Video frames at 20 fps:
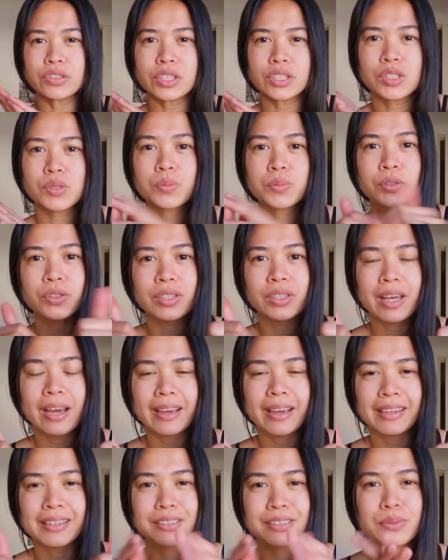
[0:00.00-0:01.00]
forget to put
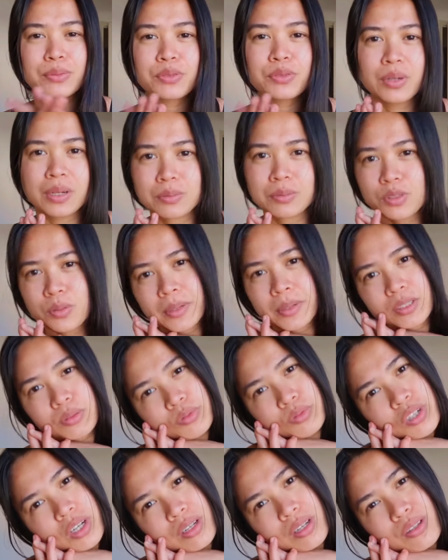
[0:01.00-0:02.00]
like and subscribe to my
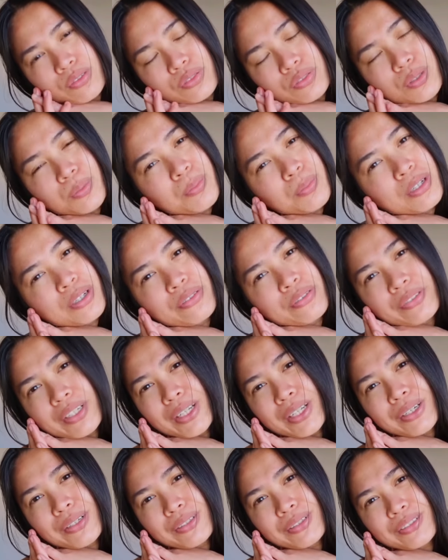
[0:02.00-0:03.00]
channel for more
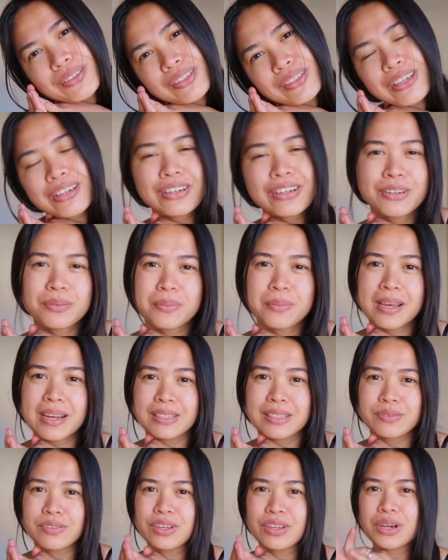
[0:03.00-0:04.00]
videos. See you again on my
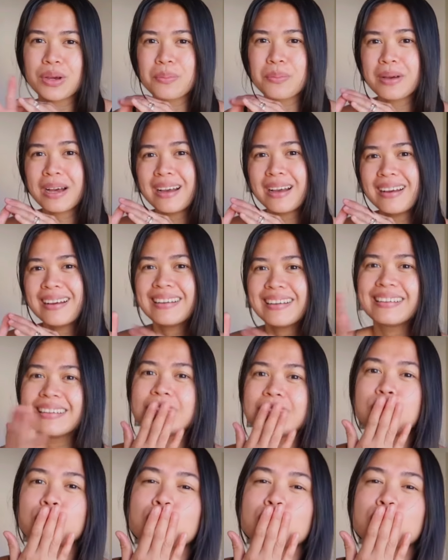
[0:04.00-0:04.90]
next vlog. Bye.